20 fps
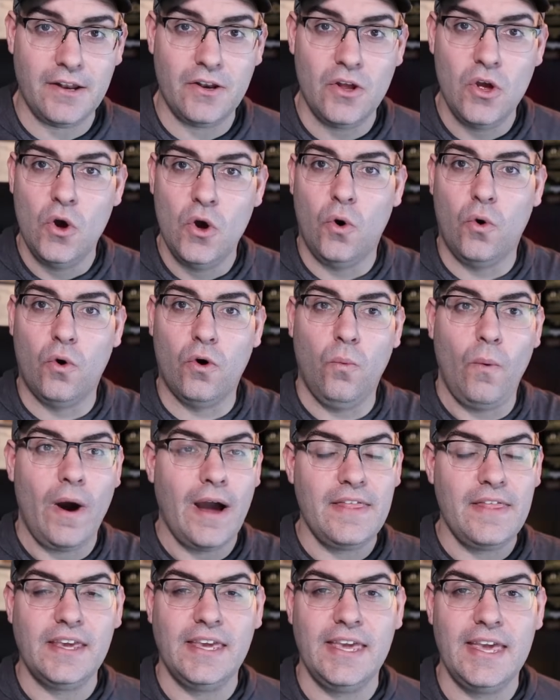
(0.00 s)
it or
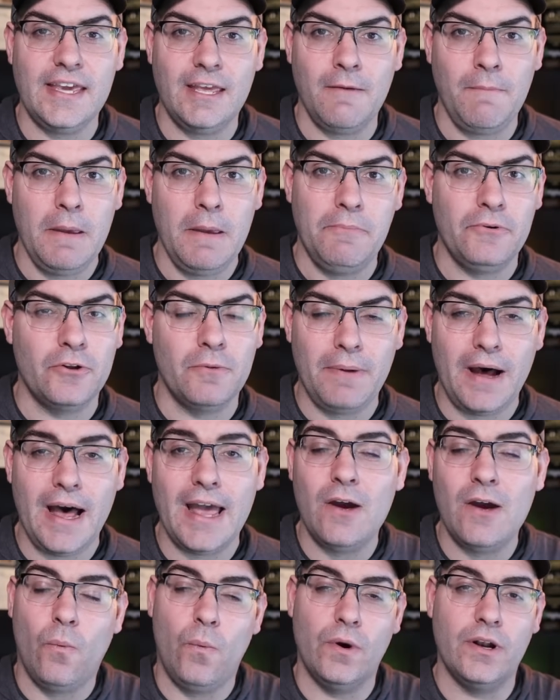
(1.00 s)
why they can't get people to
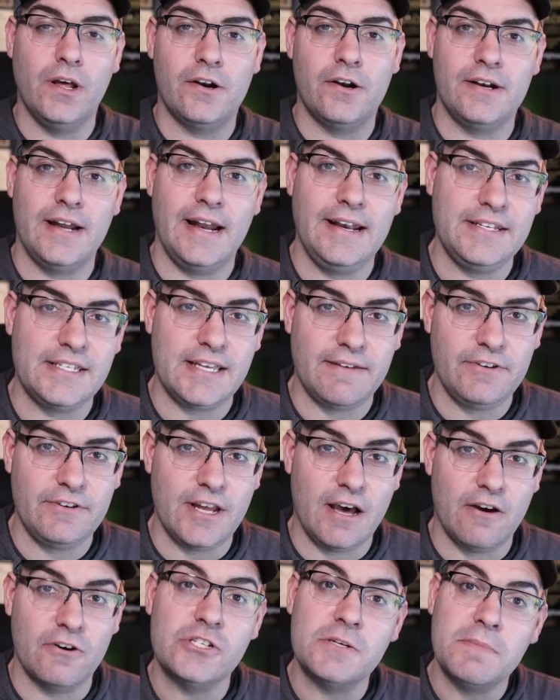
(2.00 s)
buy it
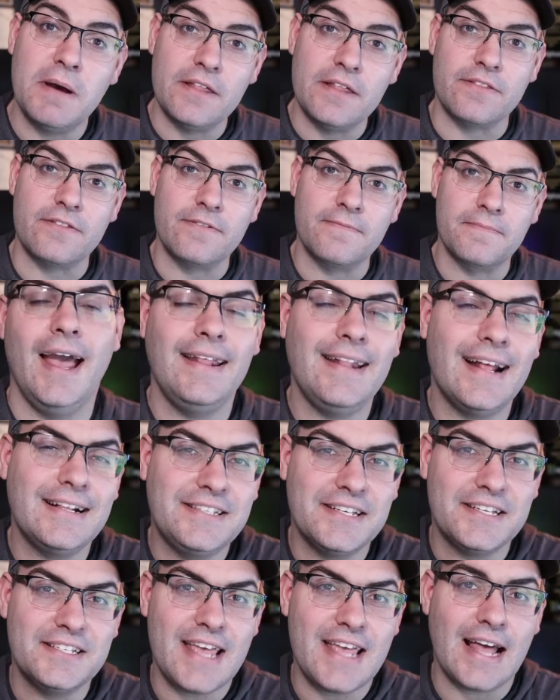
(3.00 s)
$197 a month. And
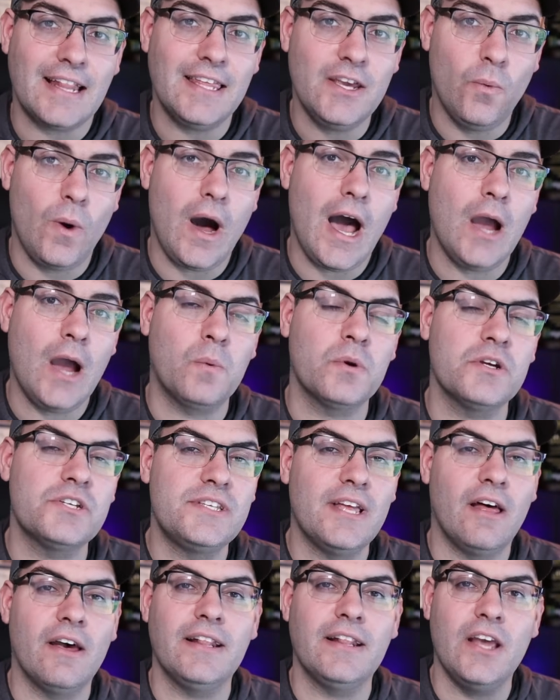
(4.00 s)
that's exactly why we're
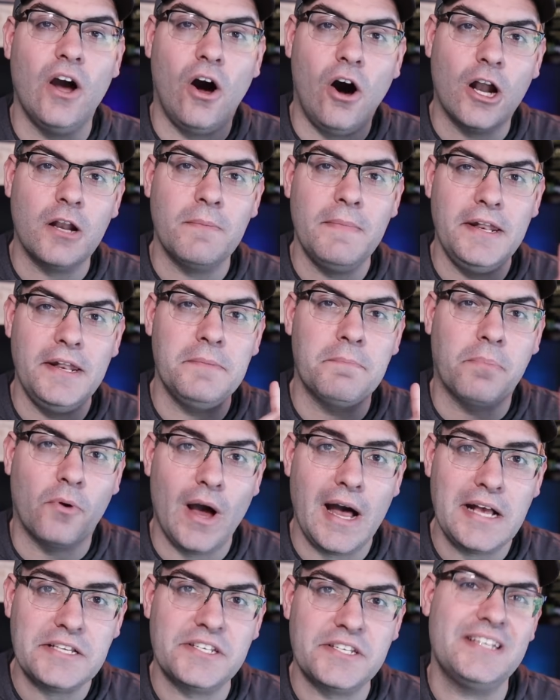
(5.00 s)
selling the automated
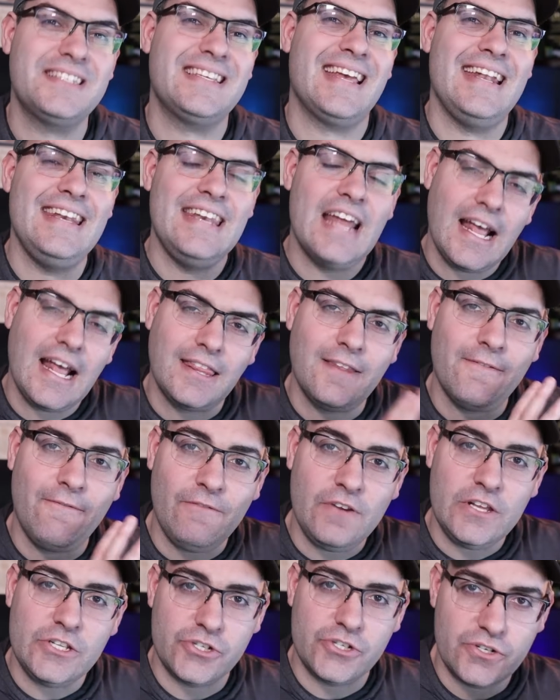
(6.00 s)
process and not the
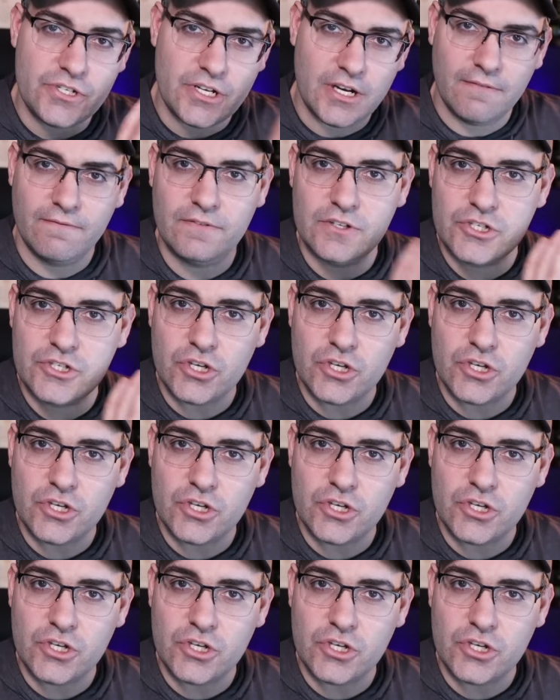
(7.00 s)
features of the